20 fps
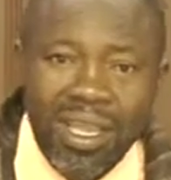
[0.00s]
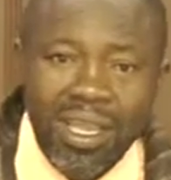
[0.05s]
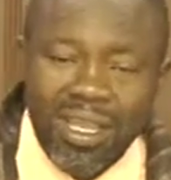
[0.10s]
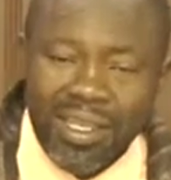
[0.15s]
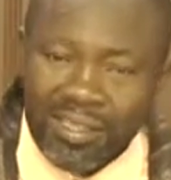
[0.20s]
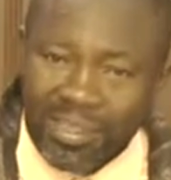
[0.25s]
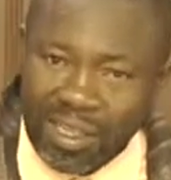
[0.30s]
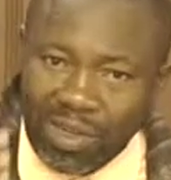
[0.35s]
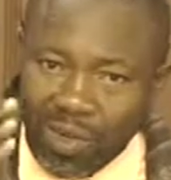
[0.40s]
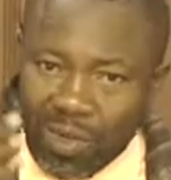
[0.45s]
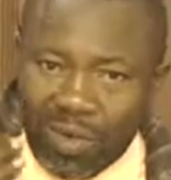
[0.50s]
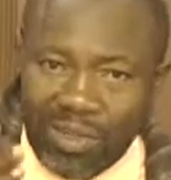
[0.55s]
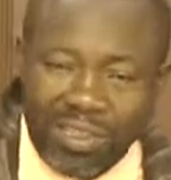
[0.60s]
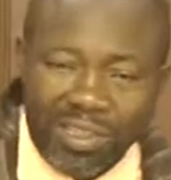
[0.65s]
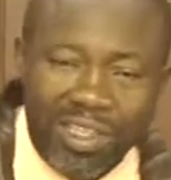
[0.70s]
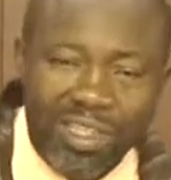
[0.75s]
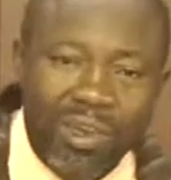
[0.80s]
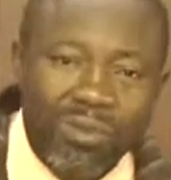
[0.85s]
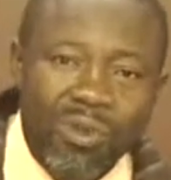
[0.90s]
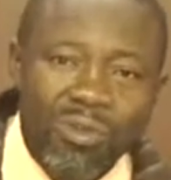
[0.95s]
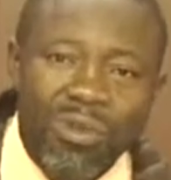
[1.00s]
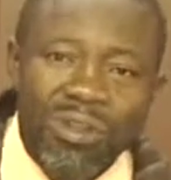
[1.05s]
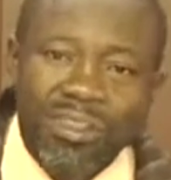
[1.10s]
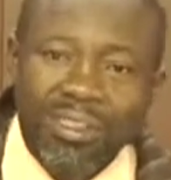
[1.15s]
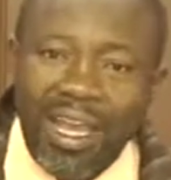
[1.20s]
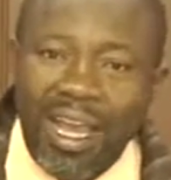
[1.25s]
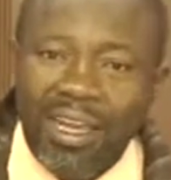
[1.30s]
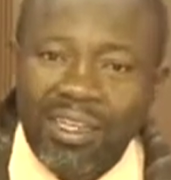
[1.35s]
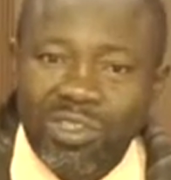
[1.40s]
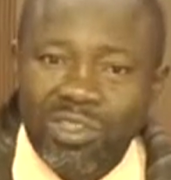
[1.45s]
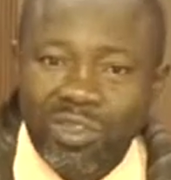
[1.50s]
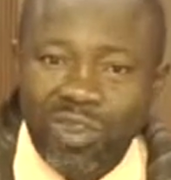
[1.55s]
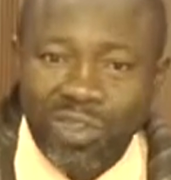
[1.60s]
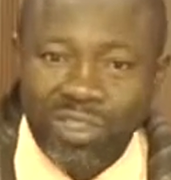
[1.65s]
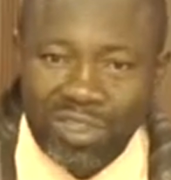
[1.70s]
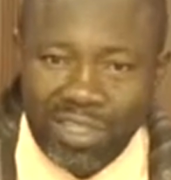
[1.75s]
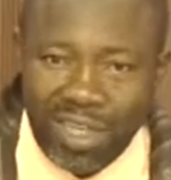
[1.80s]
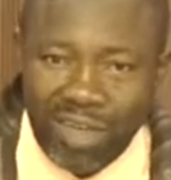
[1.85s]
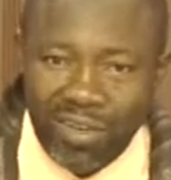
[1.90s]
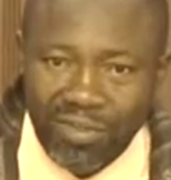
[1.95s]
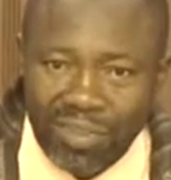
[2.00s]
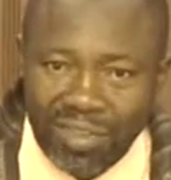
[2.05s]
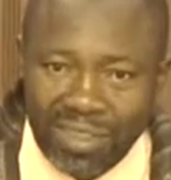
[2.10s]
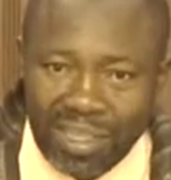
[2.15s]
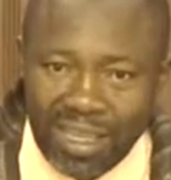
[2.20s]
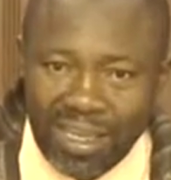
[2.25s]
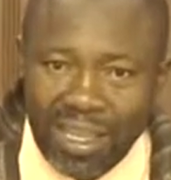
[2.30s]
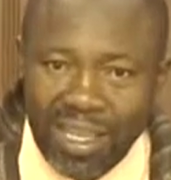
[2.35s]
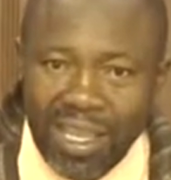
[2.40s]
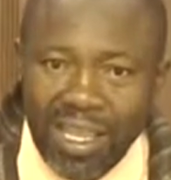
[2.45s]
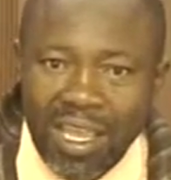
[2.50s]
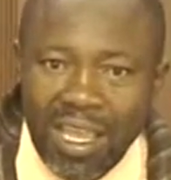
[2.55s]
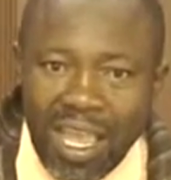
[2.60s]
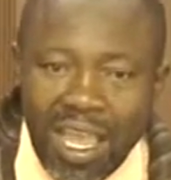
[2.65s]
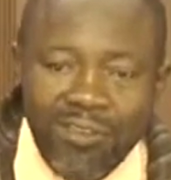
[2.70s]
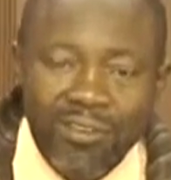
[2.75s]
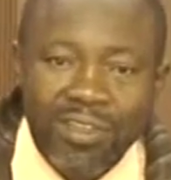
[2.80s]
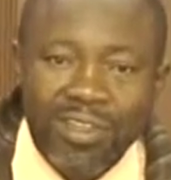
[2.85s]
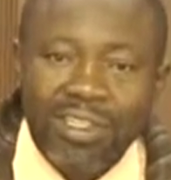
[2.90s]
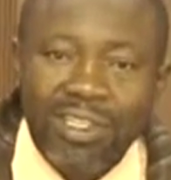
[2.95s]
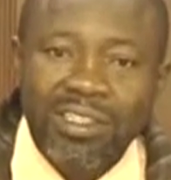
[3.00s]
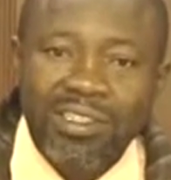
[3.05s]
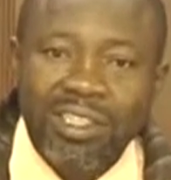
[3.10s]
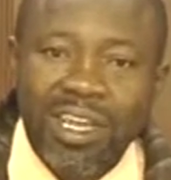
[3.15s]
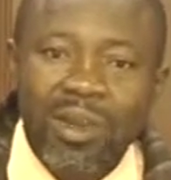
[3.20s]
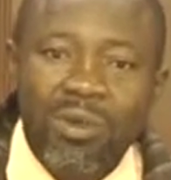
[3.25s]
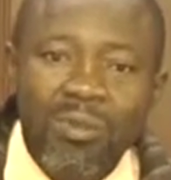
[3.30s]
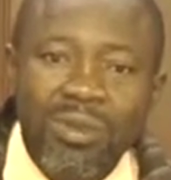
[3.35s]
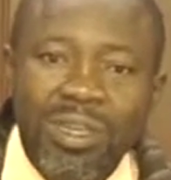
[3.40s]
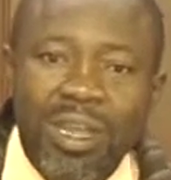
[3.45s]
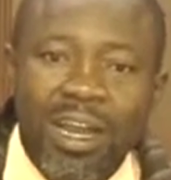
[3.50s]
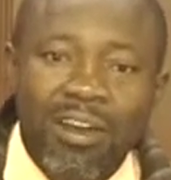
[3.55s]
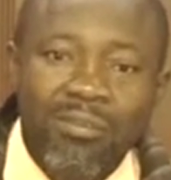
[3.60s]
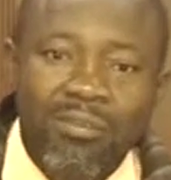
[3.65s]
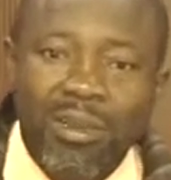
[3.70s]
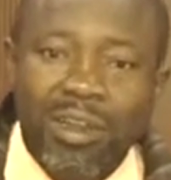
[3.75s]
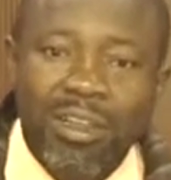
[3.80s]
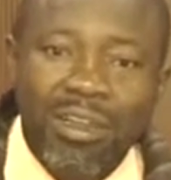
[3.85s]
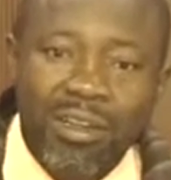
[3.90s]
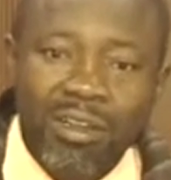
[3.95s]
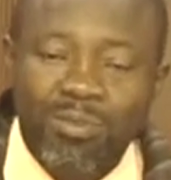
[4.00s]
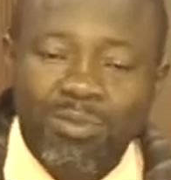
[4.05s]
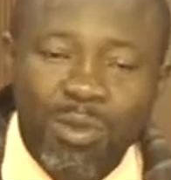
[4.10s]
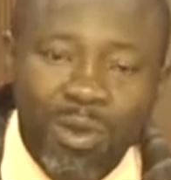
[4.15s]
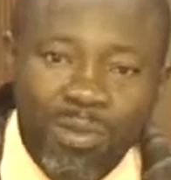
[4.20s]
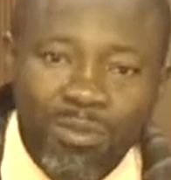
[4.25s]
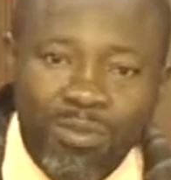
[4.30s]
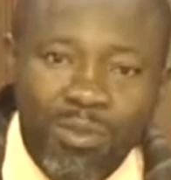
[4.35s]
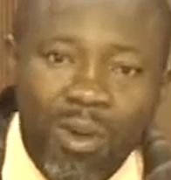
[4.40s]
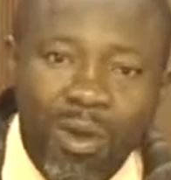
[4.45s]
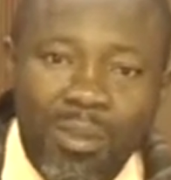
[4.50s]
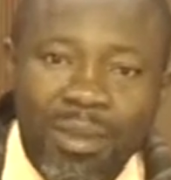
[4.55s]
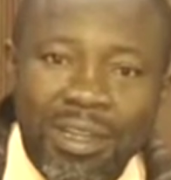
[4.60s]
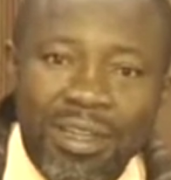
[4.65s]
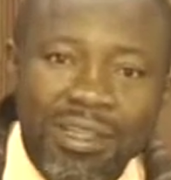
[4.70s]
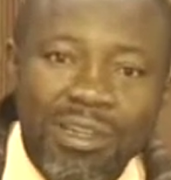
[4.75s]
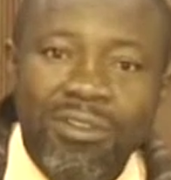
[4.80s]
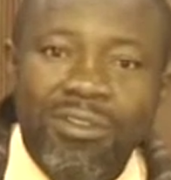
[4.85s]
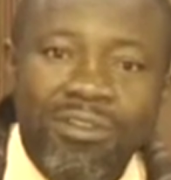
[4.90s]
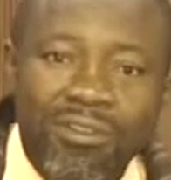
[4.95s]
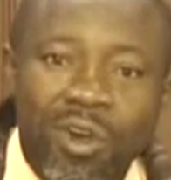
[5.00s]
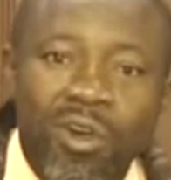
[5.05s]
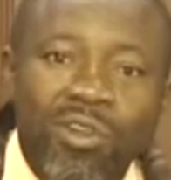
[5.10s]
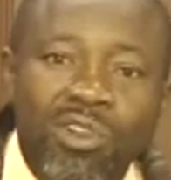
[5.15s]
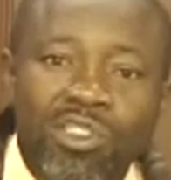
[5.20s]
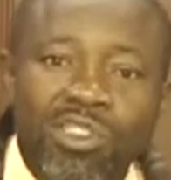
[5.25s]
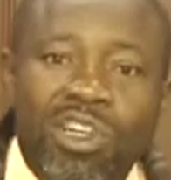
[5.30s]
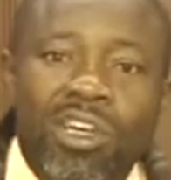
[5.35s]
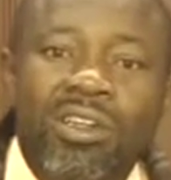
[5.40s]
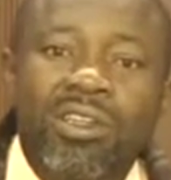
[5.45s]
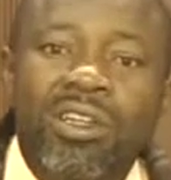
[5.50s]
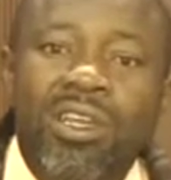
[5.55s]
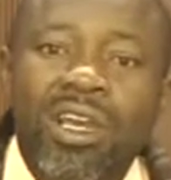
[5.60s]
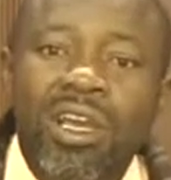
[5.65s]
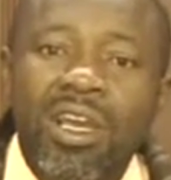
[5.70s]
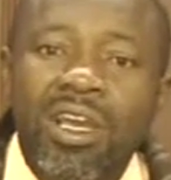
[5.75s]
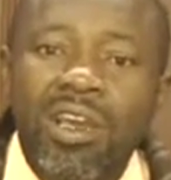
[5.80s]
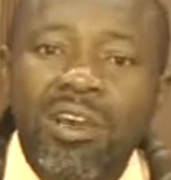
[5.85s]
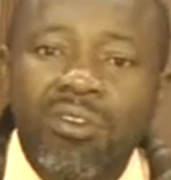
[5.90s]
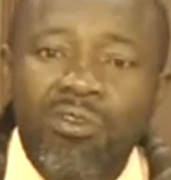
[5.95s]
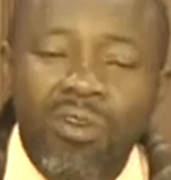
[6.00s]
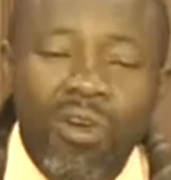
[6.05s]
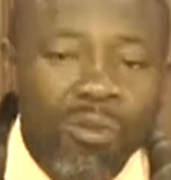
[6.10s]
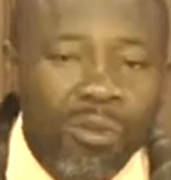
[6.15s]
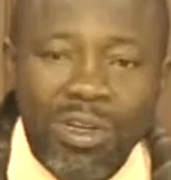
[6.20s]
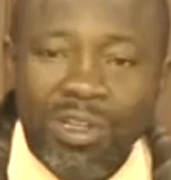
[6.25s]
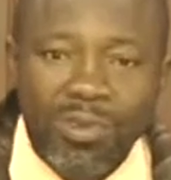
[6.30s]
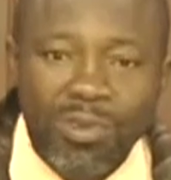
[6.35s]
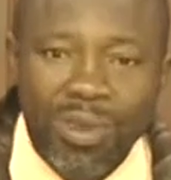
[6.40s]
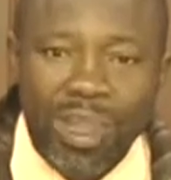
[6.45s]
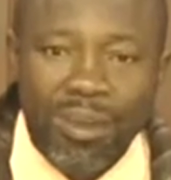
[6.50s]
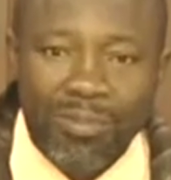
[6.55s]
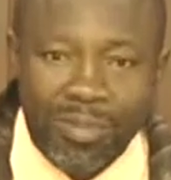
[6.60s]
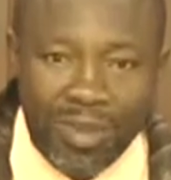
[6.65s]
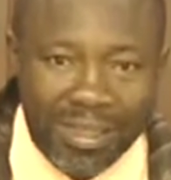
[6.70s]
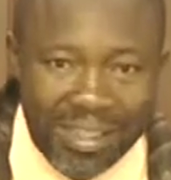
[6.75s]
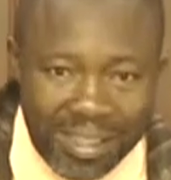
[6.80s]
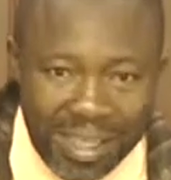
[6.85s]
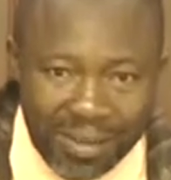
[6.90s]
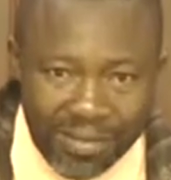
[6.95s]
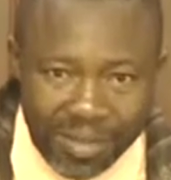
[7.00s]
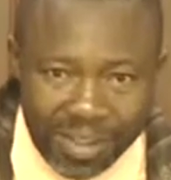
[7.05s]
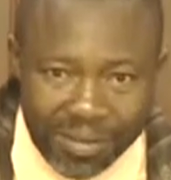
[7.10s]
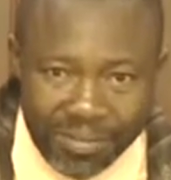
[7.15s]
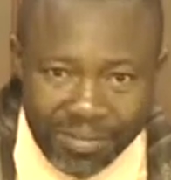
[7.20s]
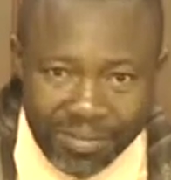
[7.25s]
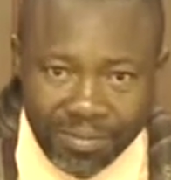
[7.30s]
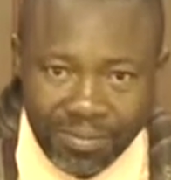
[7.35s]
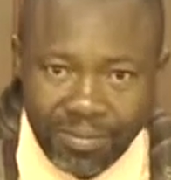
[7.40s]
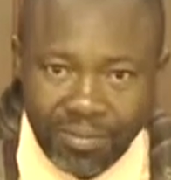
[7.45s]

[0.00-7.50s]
It's a question that we must ask ourselves, is that if it is that we have been performing the function for which we have been given,